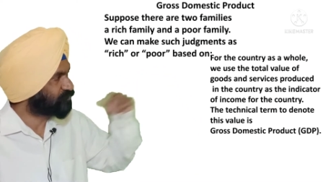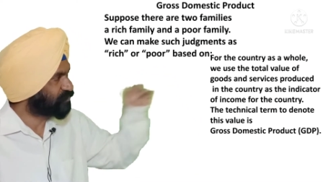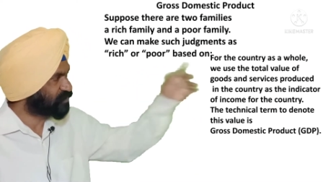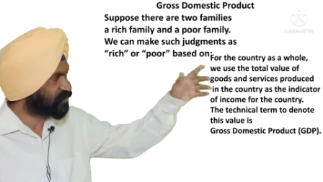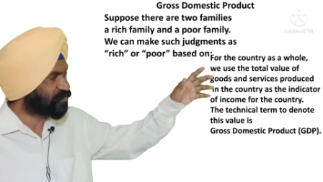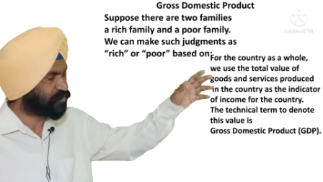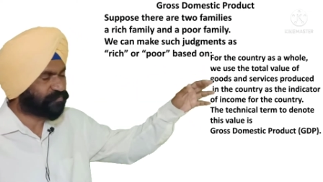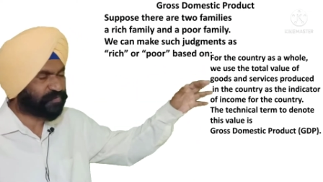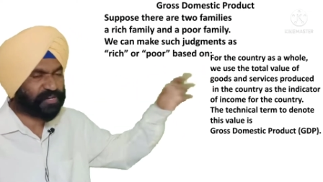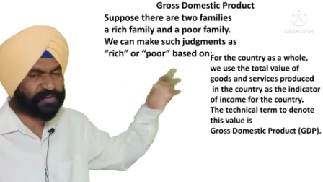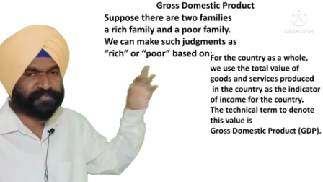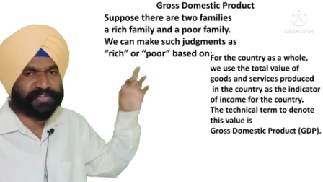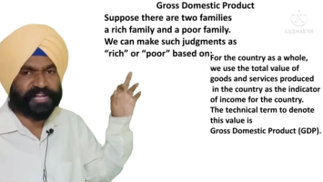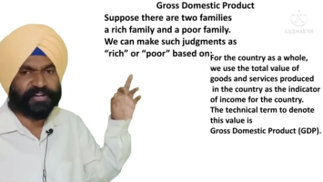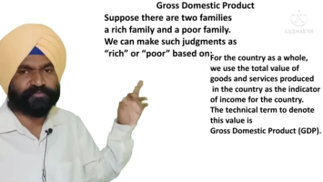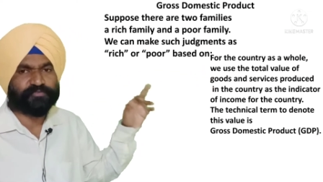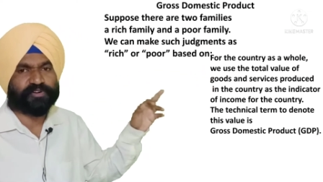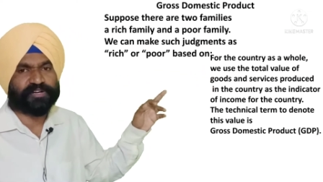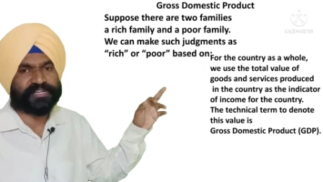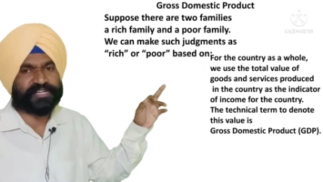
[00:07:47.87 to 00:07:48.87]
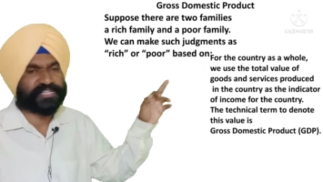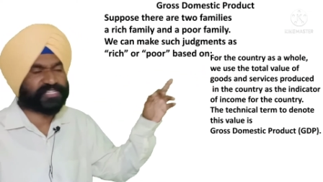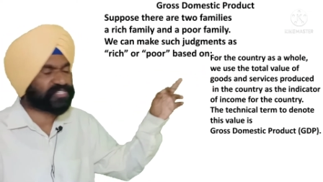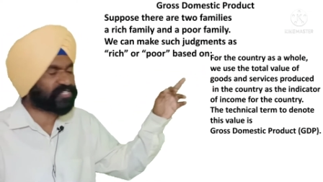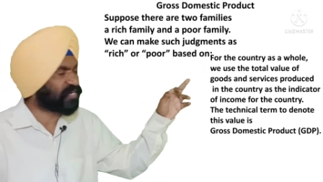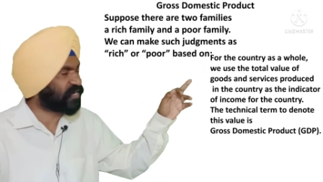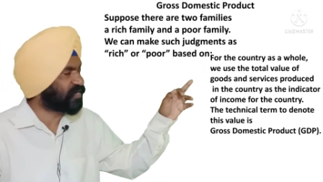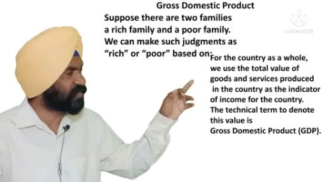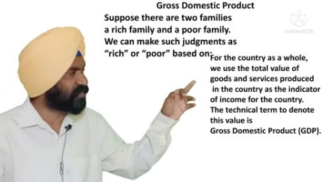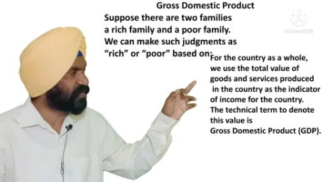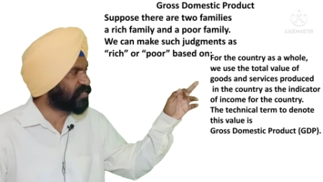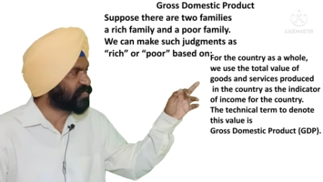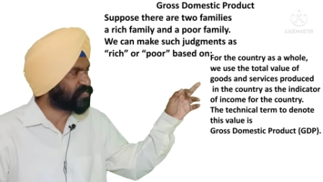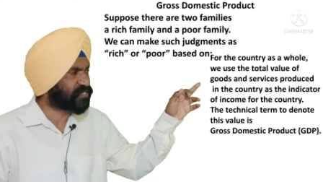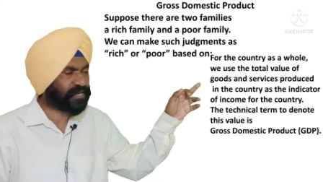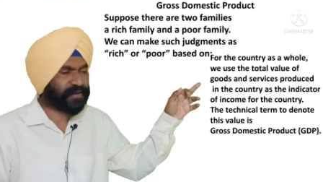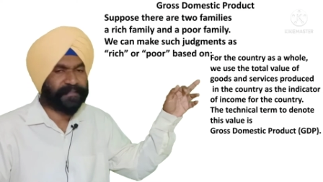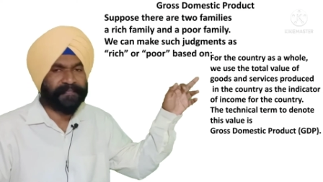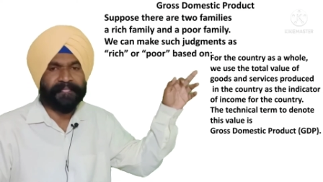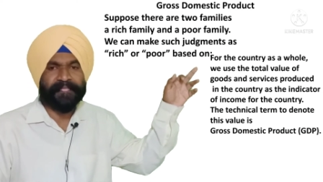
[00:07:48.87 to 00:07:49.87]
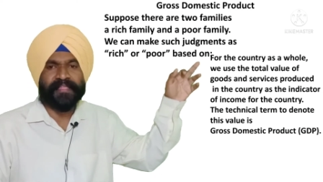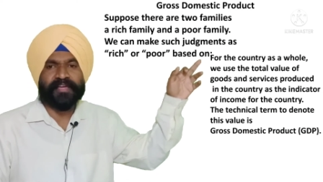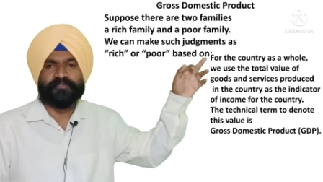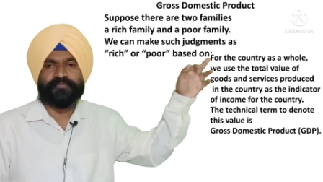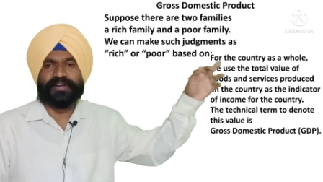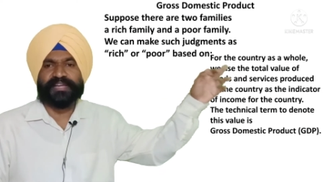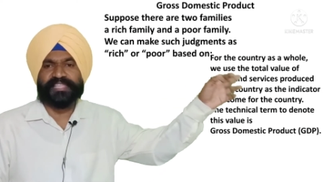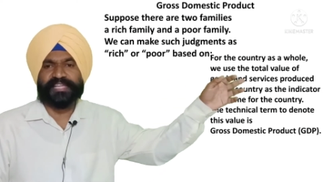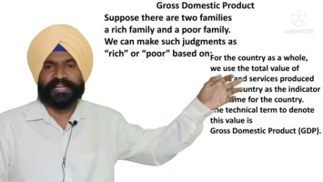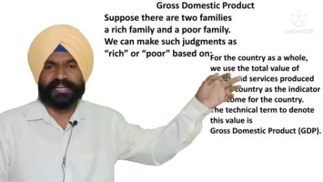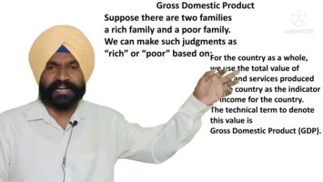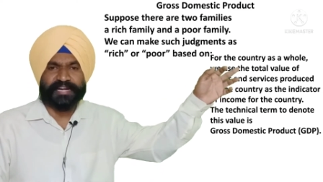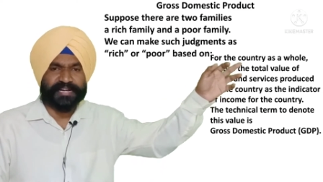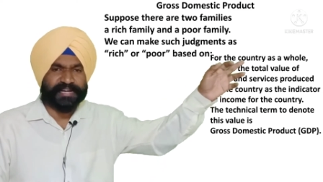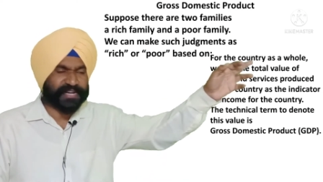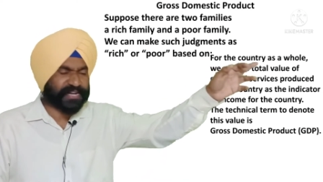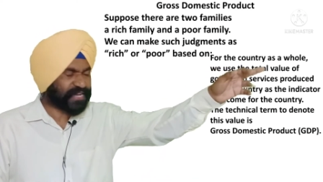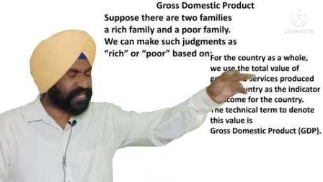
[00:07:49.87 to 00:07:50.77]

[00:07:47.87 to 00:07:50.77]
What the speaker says: of all, we have to understand this. For the country as